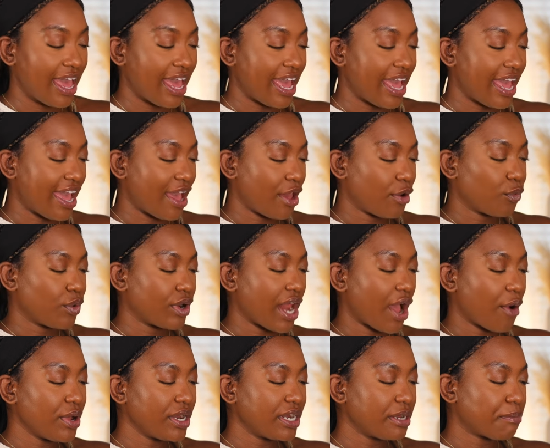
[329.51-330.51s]
And when
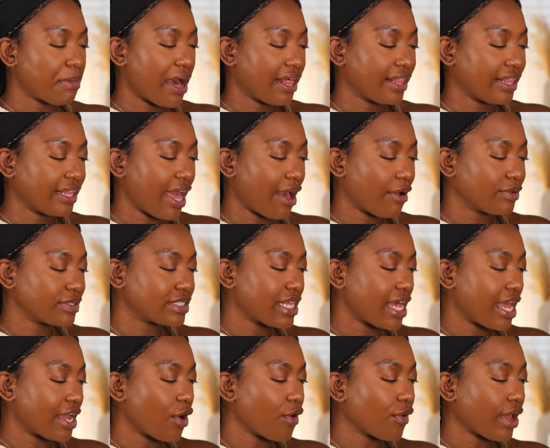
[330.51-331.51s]
I went to Bali, I was
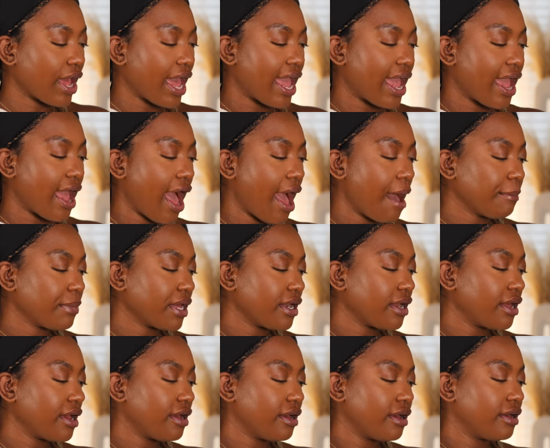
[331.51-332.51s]
like, okay, I'm
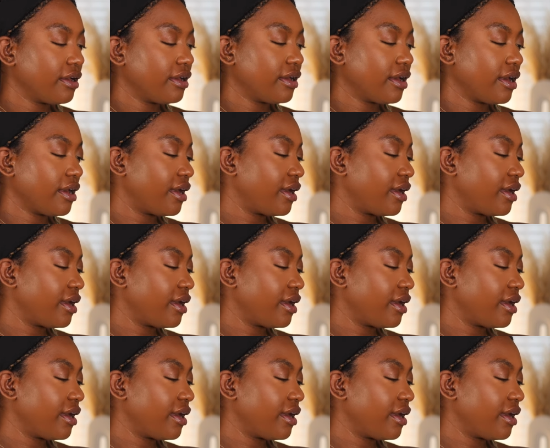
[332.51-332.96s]
gonna